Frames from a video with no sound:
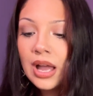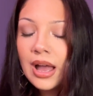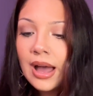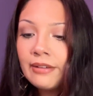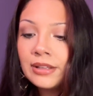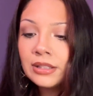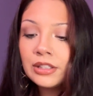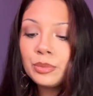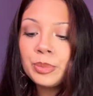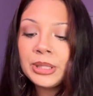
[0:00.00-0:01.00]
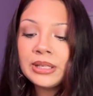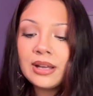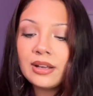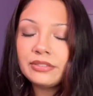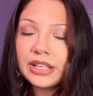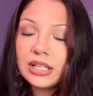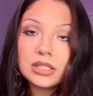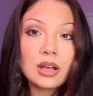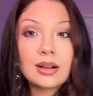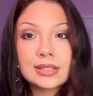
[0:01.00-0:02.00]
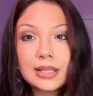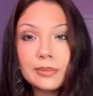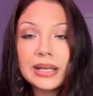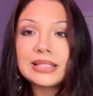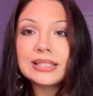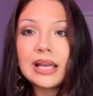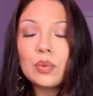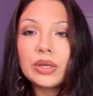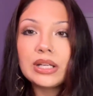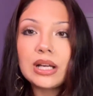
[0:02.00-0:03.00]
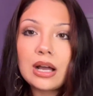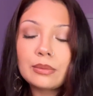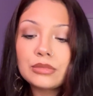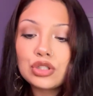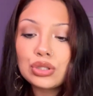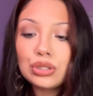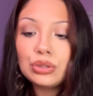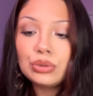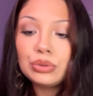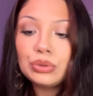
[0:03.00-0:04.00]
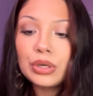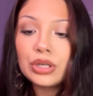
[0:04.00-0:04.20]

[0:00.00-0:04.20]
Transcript: have a little bit of like a toxic mindset when it comes to